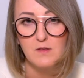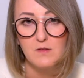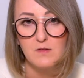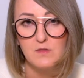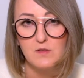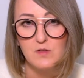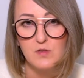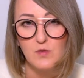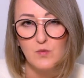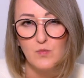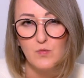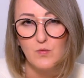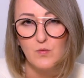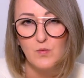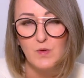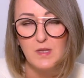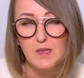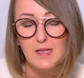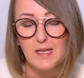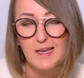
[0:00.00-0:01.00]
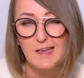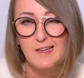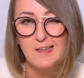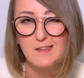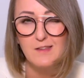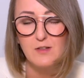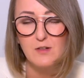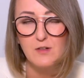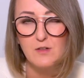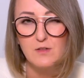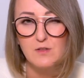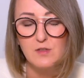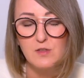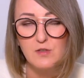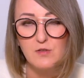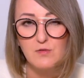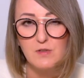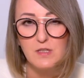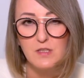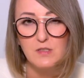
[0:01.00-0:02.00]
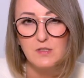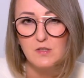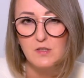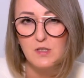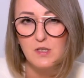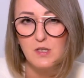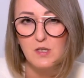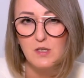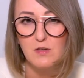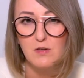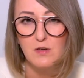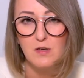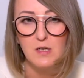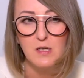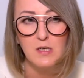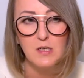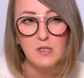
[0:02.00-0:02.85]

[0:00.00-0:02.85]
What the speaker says: So we take into consideration here